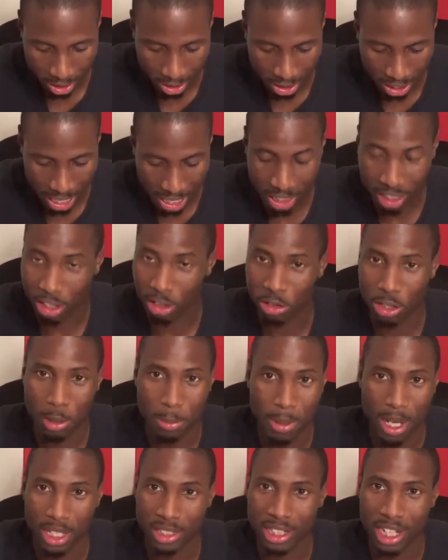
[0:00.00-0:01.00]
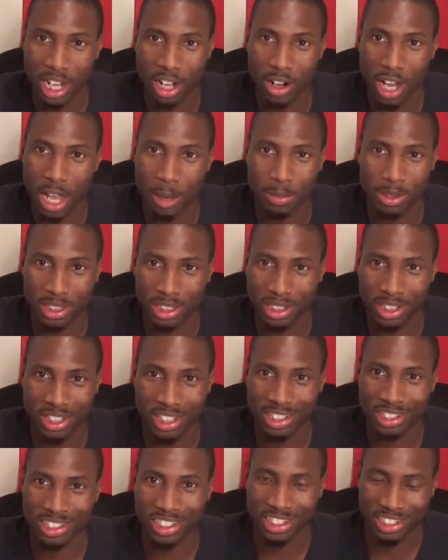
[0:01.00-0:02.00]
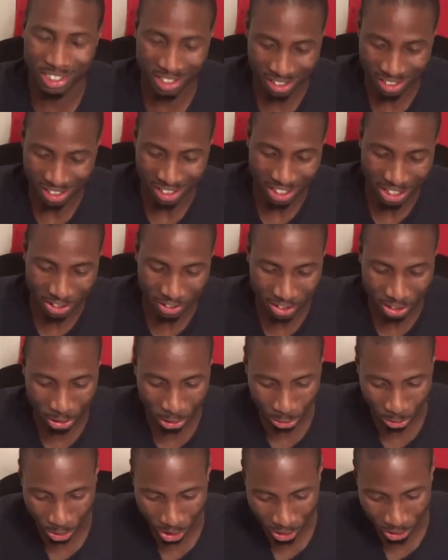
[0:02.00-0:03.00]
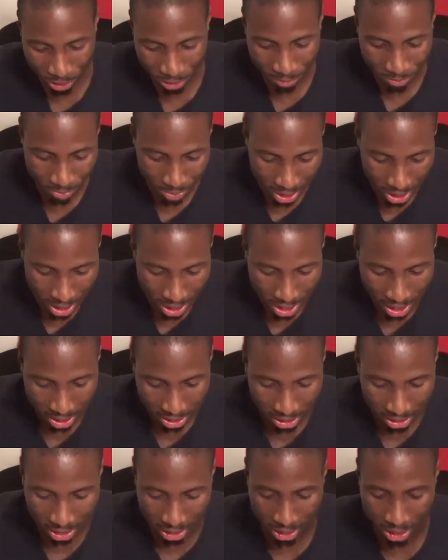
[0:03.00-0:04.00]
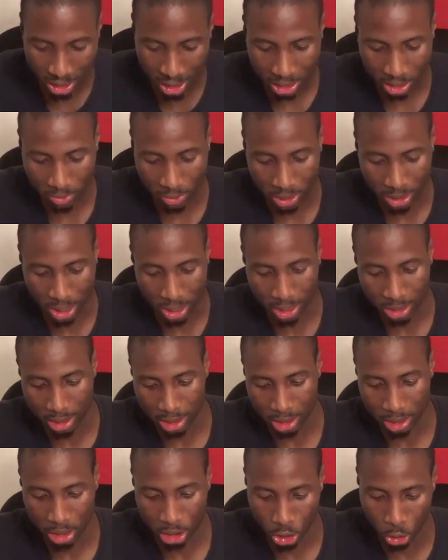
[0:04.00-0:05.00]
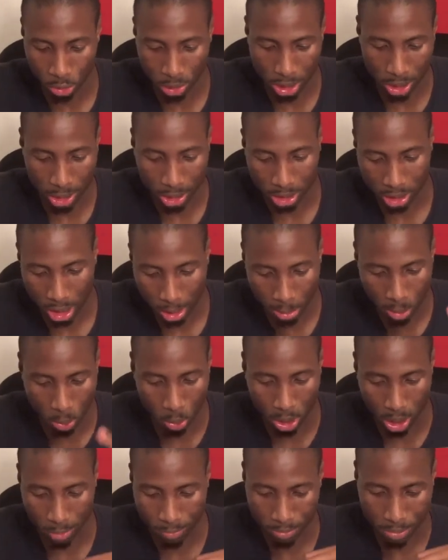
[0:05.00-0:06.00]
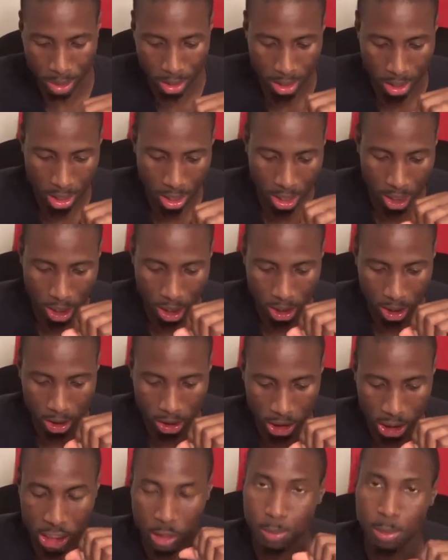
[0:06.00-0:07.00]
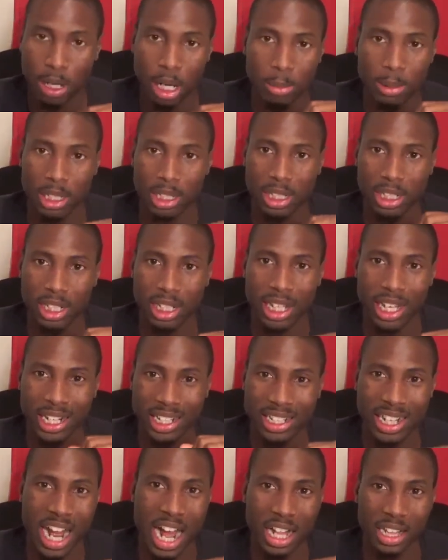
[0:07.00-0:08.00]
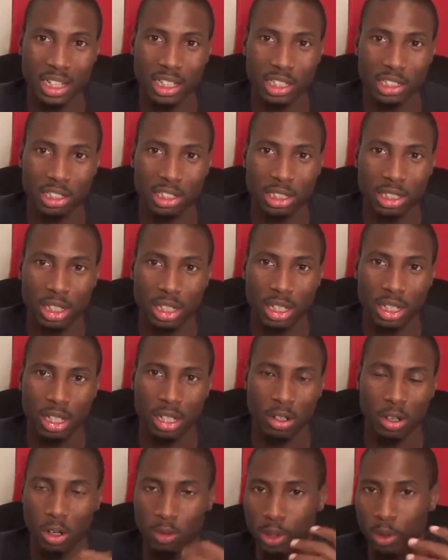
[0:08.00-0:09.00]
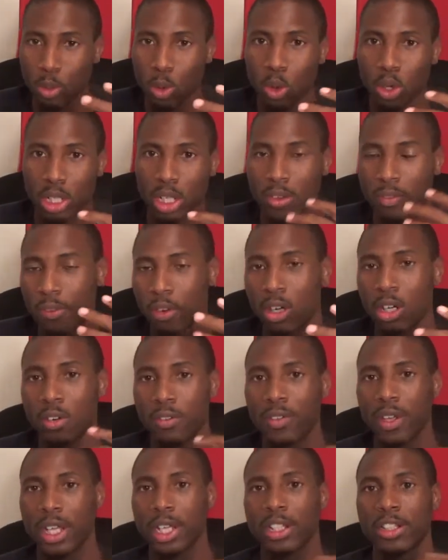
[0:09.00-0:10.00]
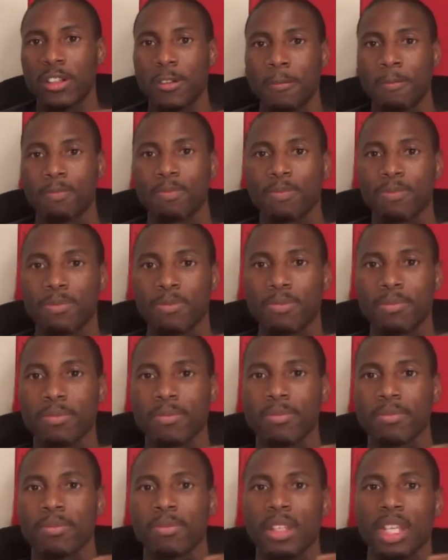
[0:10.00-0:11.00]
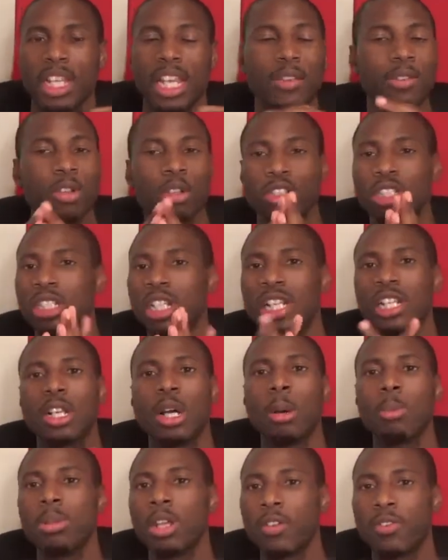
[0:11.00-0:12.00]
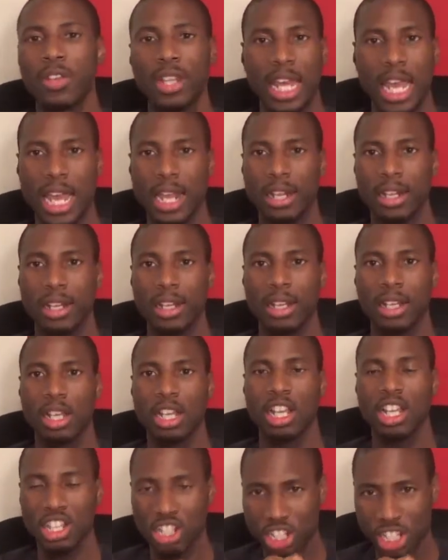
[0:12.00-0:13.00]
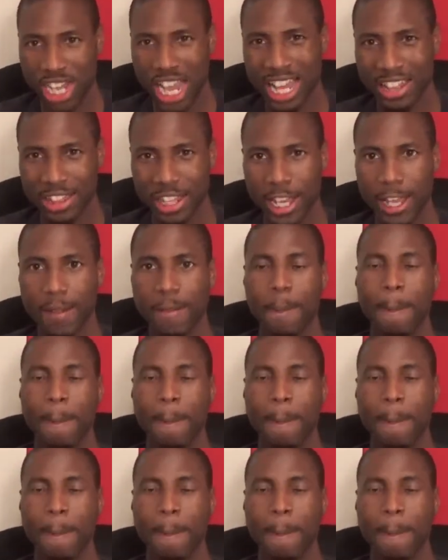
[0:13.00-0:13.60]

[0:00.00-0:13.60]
I can only imagine how happy she is just hearing those words. The success of her test is two things. Number one, she's publicly acknowledged or rewarded for her faith. Even though she didn't come there for that, she got that.